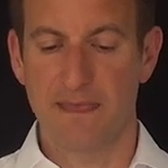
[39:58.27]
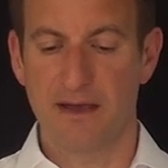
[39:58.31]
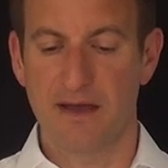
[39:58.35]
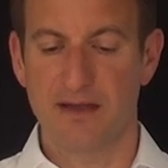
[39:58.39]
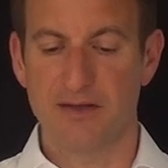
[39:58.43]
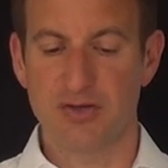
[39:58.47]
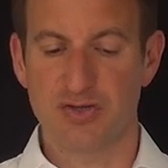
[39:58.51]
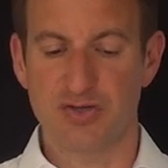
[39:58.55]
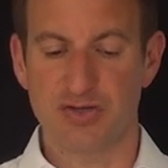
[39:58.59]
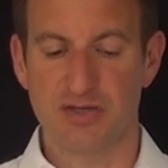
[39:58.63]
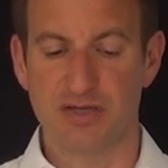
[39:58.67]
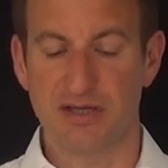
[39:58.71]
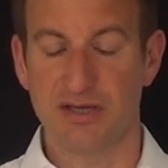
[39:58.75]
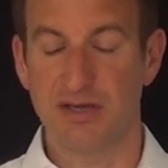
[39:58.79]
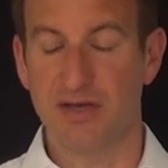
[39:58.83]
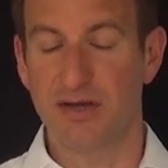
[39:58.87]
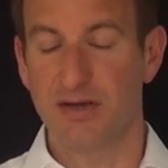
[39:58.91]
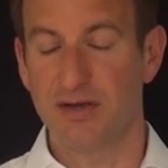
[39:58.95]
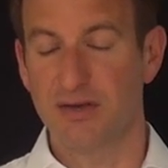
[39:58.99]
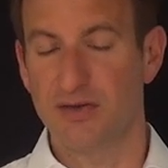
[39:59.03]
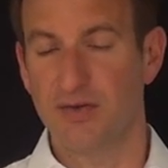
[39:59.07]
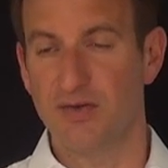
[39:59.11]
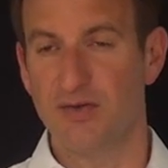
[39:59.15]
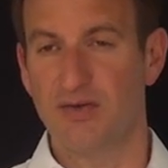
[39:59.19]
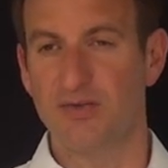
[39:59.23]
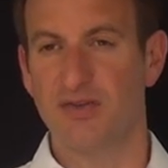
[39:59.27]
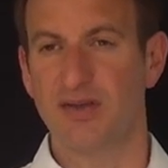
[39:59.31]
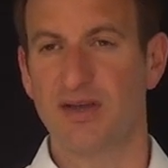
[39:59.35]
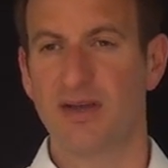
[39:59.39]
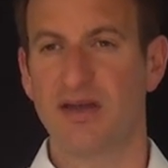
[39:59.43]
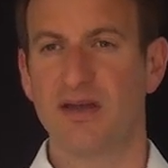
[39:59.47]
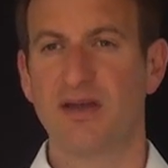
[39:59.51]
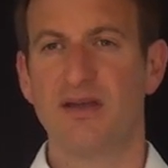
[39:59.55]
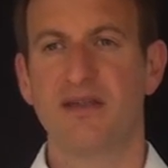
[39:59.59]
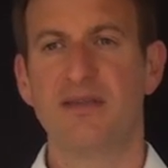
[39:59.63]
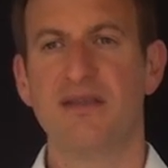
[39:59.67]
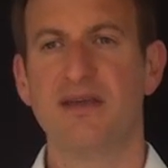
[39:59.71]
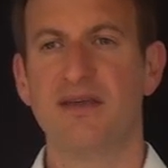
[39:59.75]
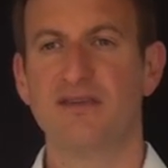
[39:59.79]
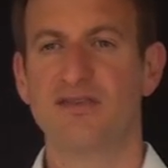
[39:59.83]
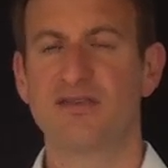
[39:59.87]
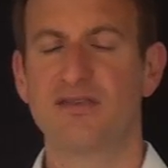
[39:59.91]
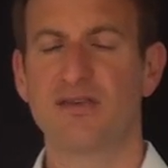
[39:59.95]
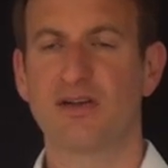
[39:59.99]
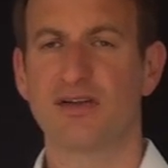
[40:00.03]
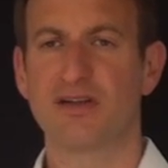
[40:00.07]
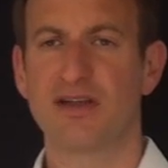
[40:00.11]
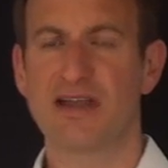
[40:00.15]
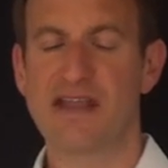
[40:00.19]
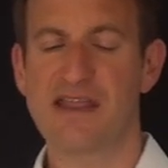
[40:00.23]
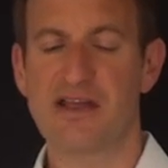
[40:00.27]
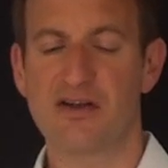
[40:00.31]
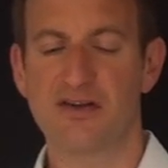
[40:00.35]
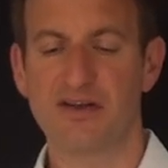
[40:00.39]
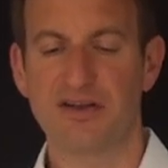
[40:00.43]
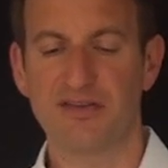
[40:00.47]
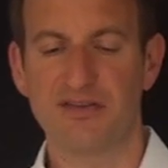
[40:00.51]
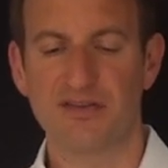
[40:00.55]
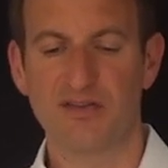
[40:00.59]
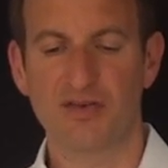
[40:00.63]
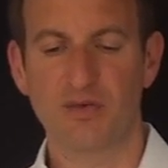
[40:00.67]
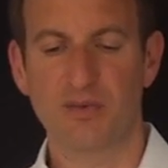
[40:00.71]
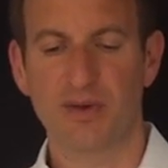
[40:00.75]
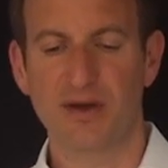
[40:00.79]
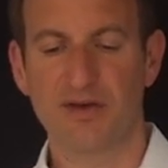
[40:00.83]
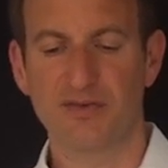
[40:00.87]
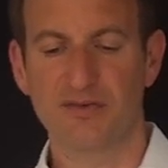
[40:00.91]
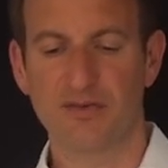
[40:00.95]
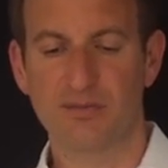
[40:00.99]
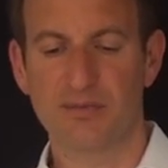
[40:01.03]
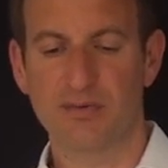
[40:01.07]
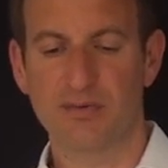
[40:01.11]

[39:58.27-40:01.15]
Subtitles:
additionally using this nonlinear least squares